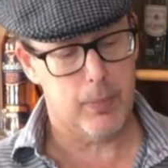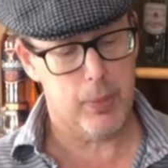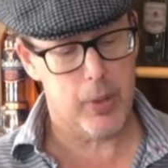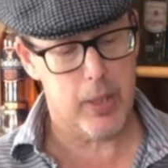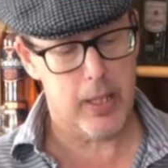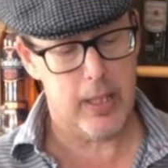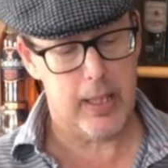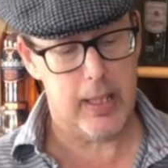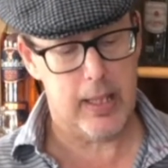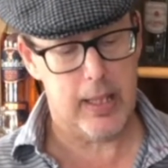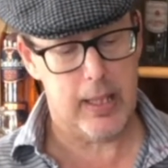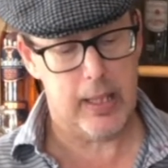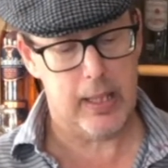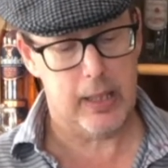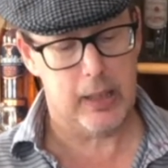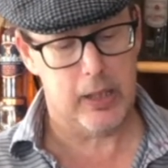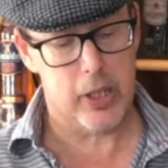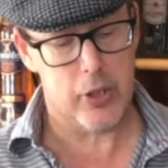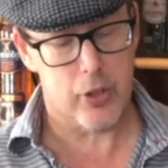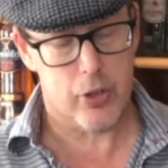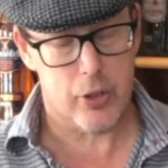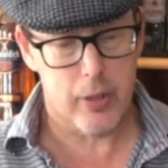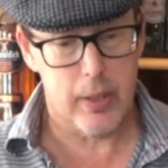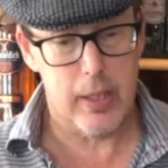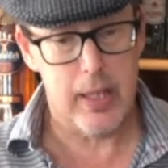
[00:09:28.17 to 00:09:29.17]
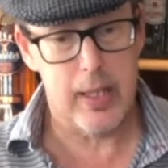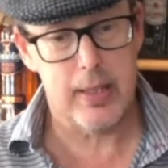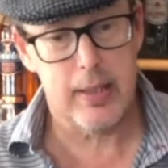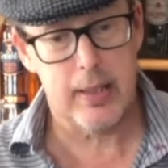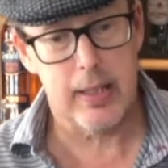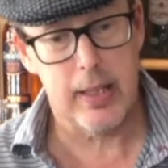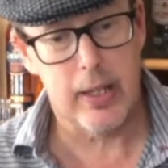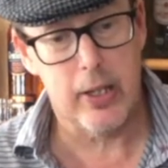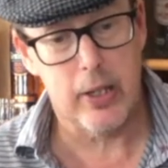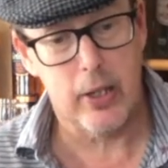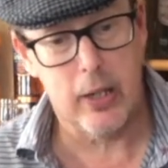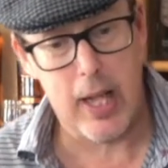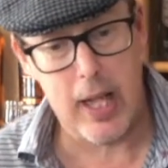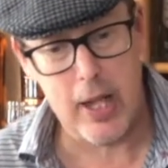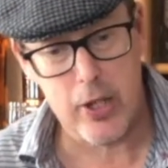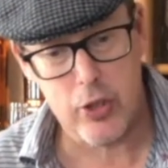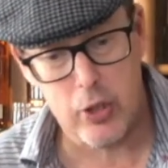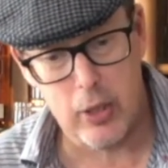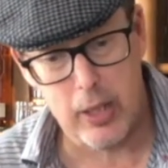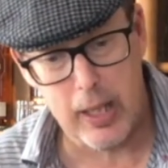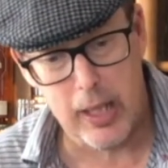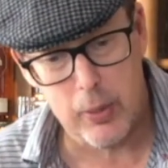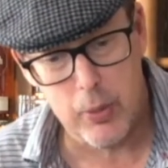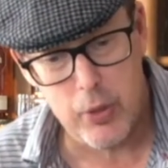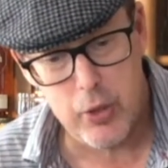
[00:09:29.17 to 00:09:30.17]
Put it in English. It is an
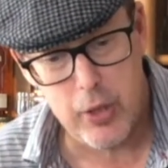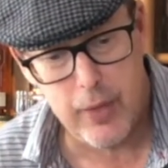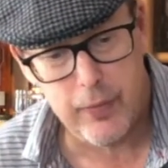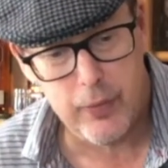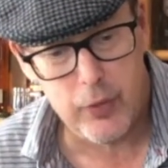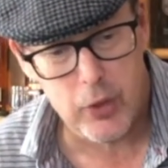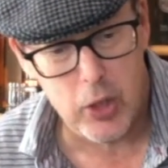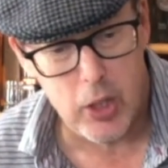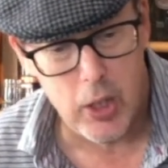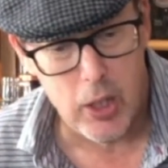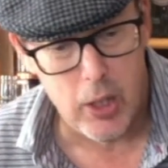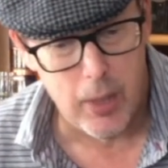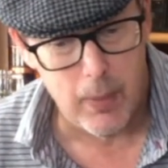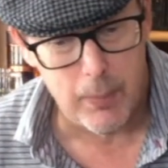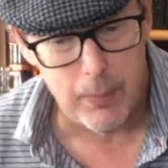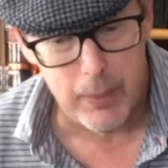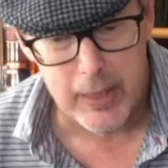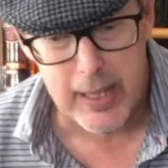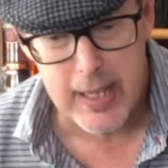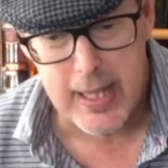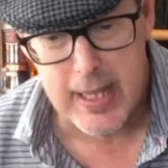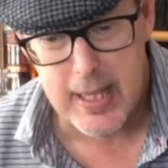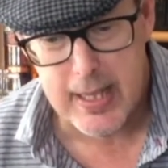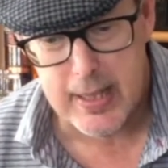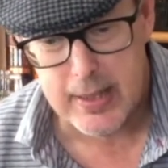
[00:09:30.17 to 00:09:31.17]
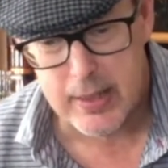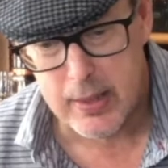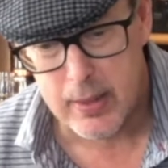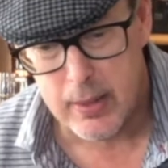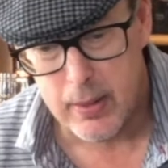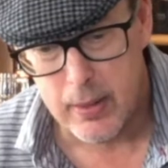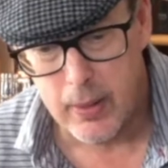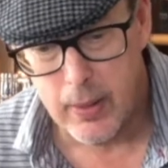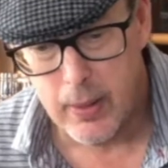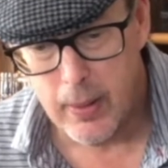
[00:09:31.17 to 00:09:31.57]
international language after all. Please.